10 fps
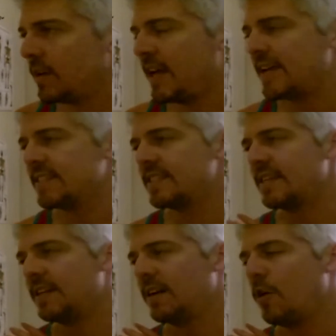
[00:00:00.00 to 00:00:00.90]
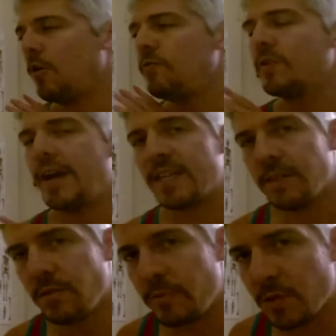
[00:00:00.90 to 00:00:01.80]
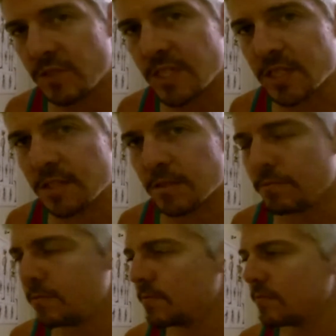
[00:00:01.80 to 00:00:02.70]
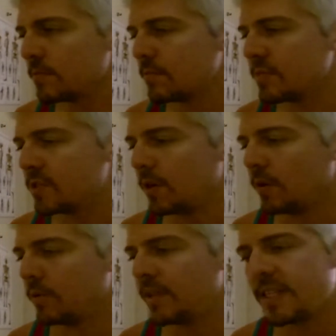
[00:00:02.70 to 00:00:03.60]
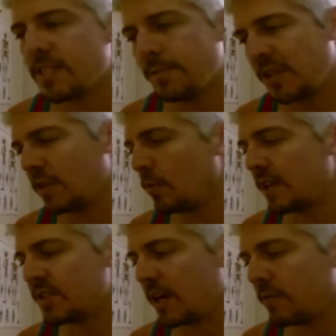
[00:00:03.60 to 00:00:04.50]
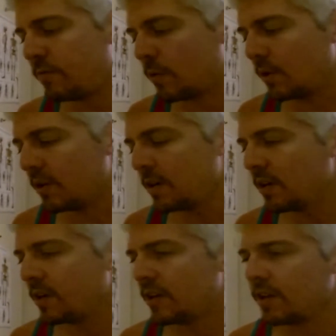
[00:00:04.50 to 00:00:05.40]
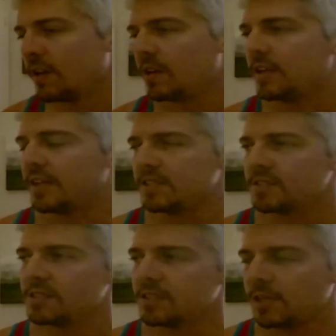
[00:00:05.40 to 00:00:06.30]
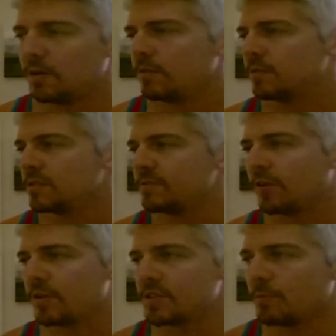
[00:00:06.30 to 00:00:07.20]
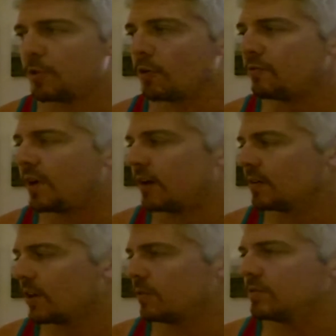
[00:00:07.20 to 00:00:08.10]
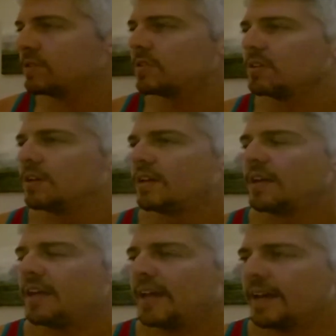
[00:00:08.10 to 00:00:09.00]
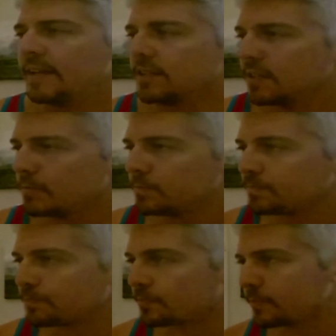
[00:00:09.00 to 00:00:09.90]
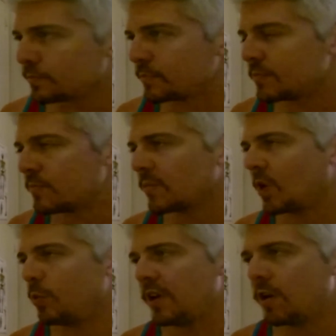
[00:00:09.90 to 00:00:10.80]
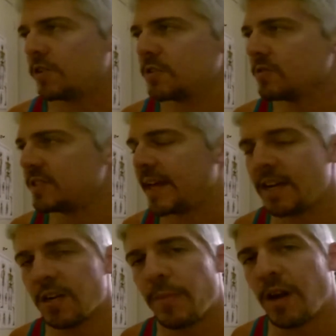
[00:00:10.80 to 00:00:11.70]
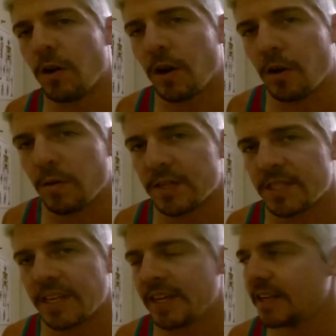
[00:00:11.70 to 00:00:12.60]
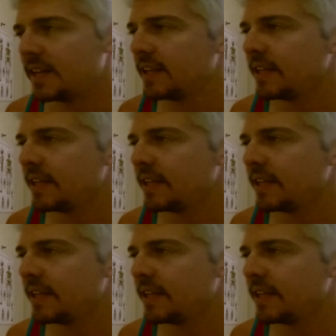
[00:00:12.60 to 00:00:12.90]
has an overactive immune system. So that's something to watch out for as far as the profile goes. And what it also stated about O is that